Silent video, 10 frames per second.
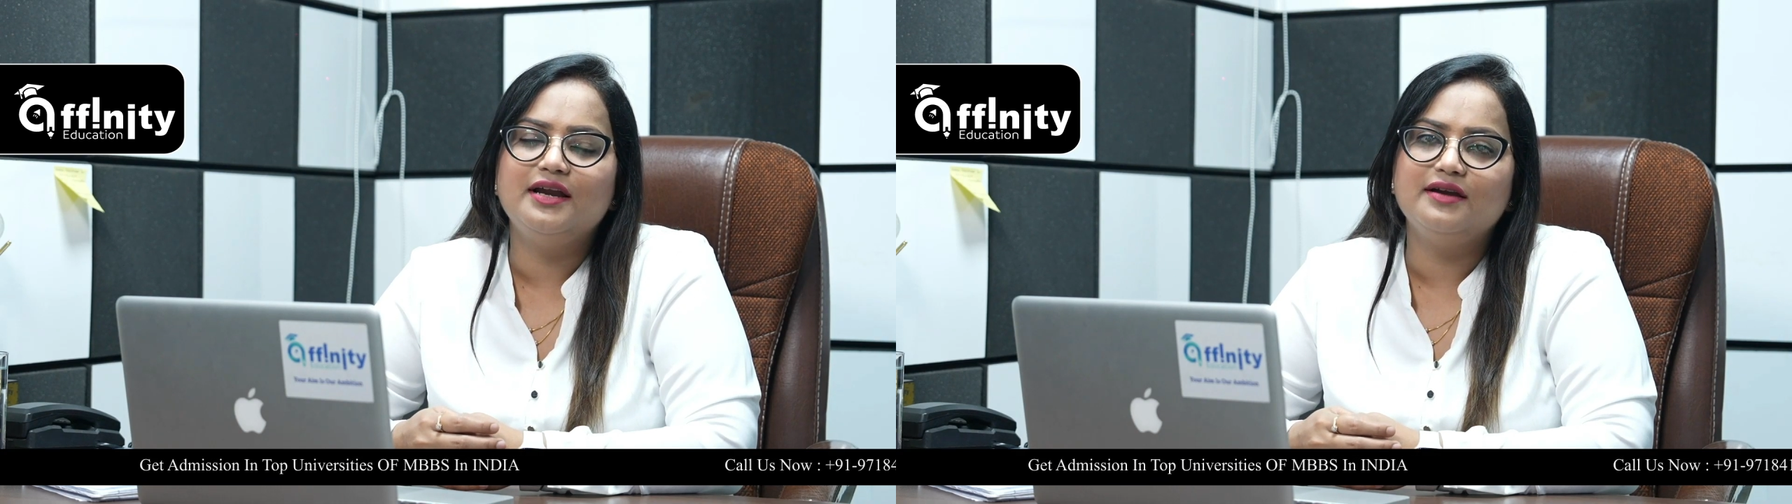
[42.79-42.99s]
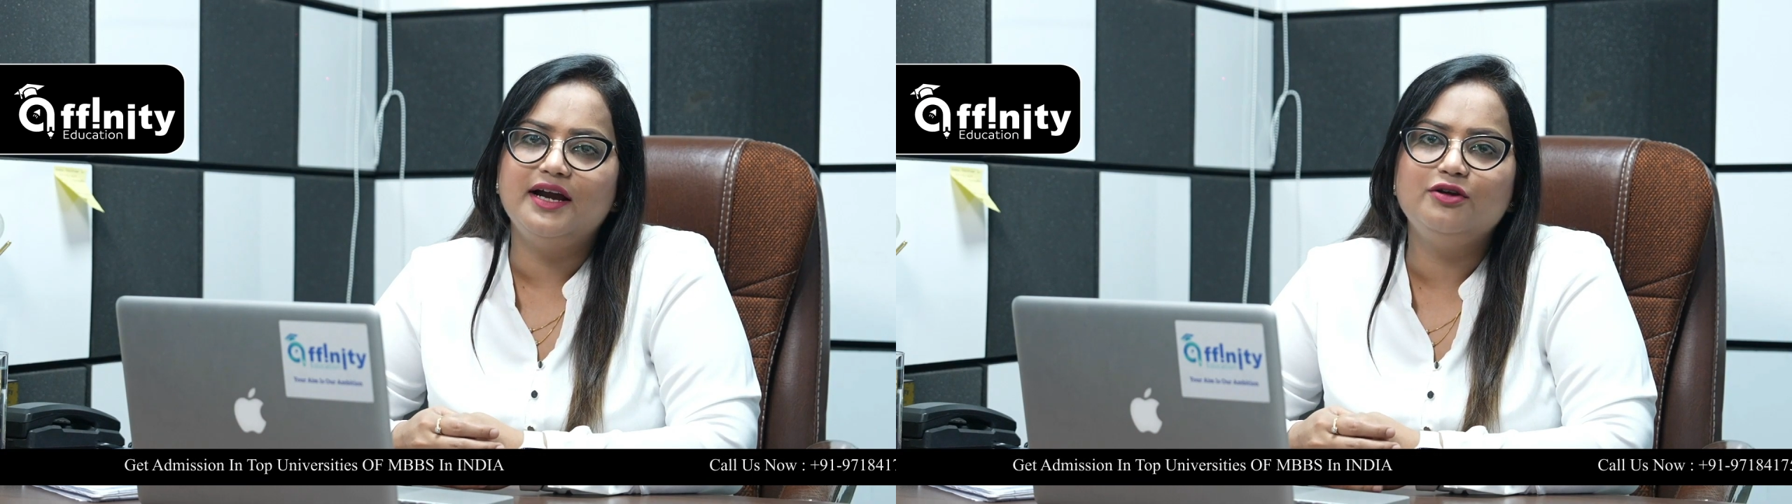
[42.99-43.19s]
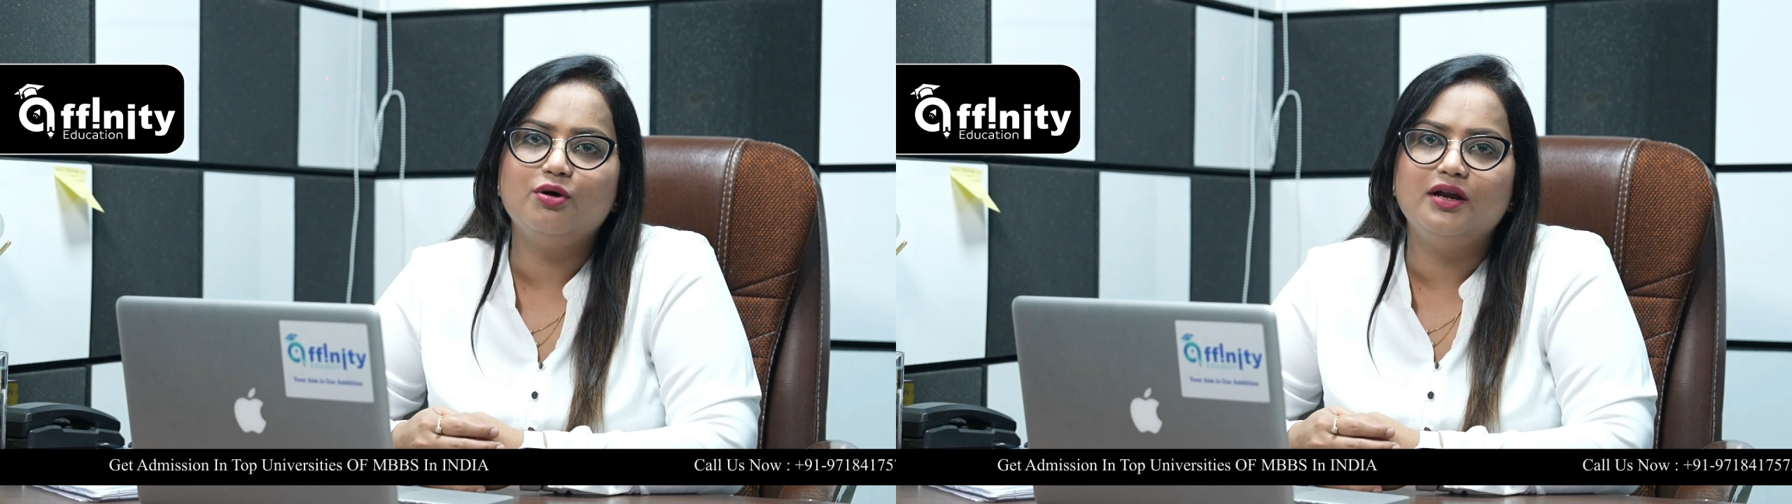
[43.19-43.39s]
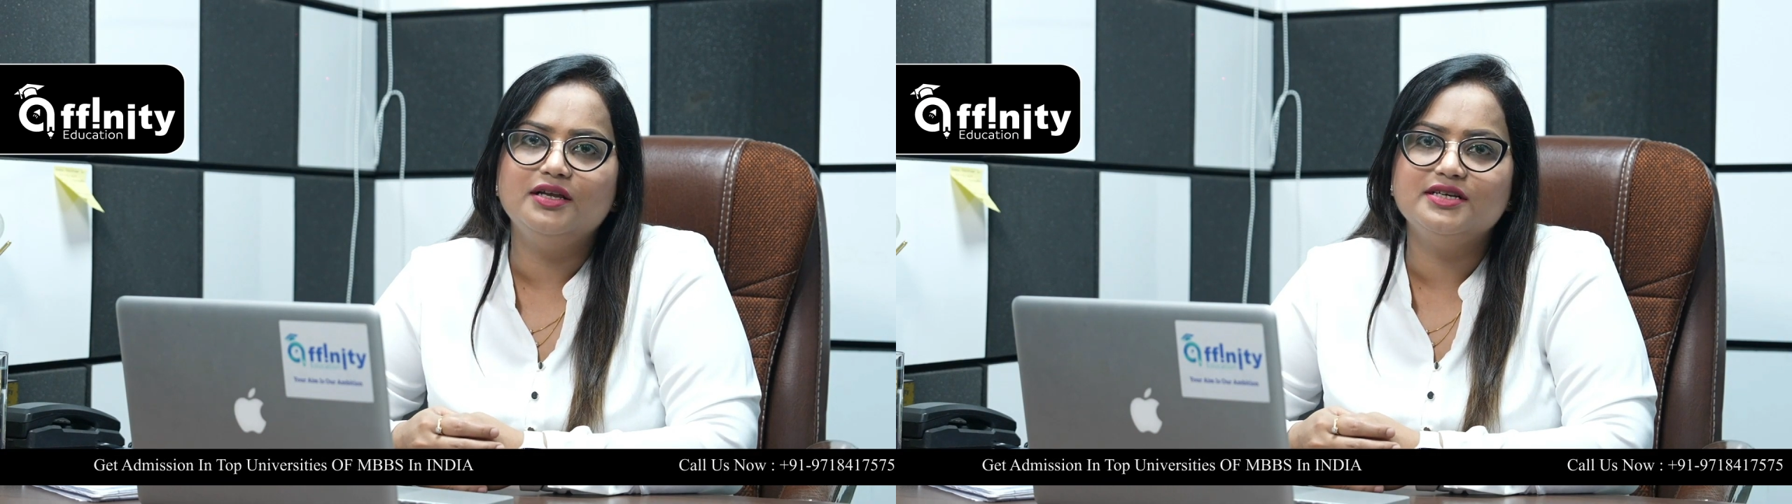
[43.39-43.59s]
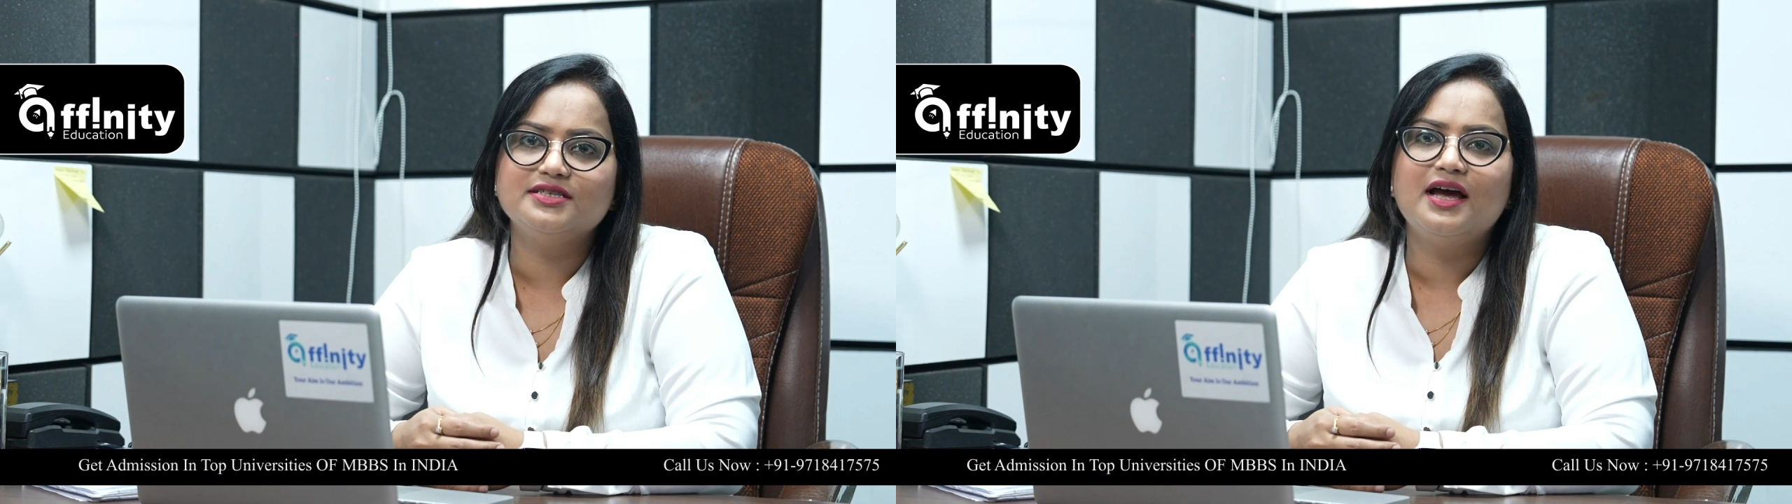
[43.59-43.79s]
and right
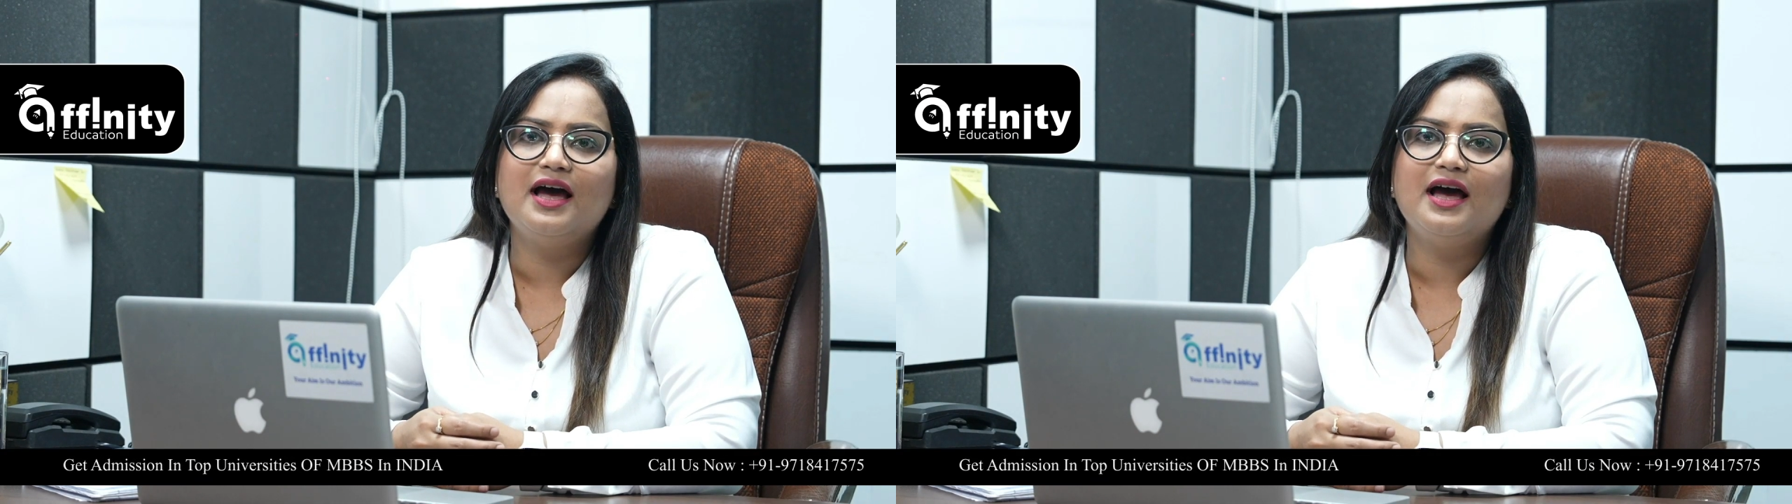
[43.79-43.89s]
colleges